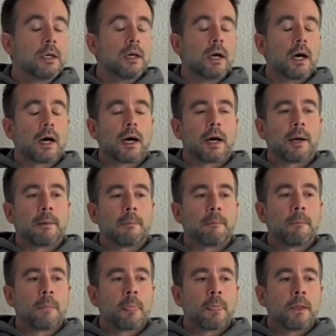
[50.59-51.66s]
Um,
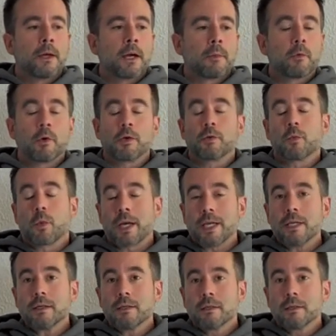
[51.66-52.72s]
I'm going to wait